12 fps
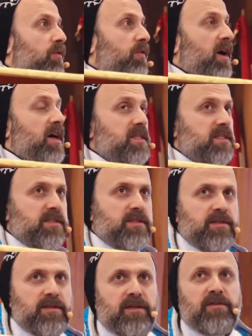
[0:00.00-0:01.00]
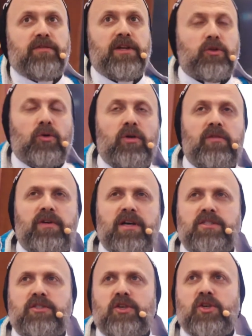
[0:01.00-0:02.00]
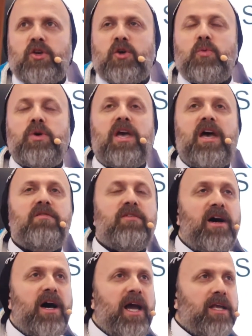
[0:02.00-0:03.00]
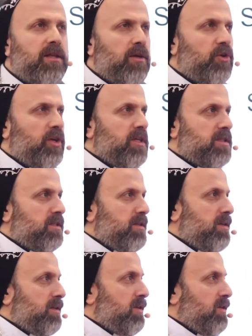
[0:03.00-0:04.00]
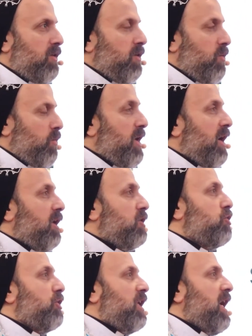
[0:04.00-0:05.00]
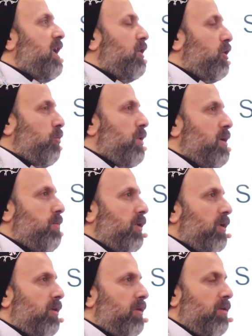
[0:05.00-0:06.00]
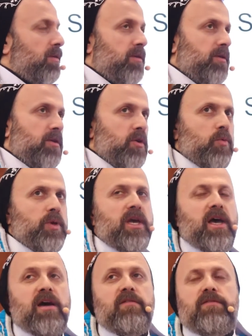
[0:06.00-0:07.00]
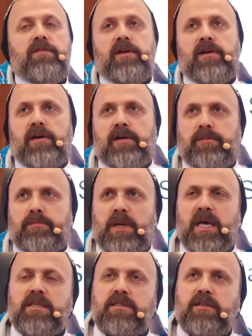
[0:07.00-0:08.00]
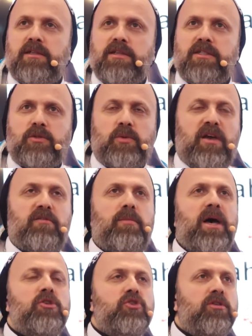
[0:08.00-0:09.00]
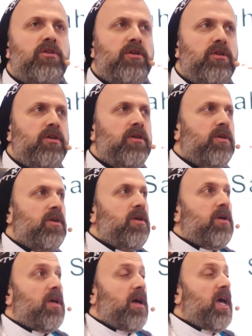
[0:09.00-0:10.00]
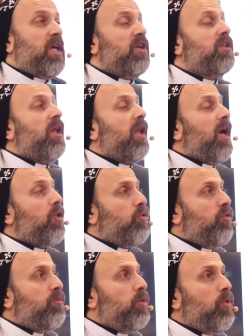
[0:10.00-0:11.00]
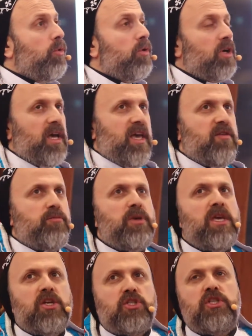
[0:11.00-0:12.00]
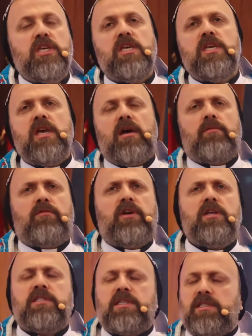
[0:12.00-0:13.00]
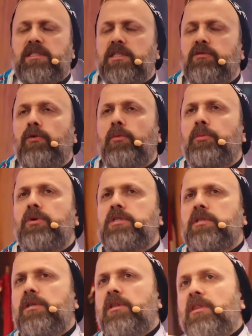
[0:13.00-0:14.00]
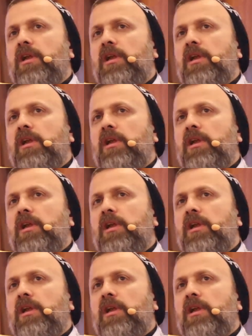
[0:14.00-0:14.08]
of us if not all of us, we have a high degrees. We are educated people. We have uh, masters, we have bachelor. I read a lot of book. I have PhD. I'm very successful person in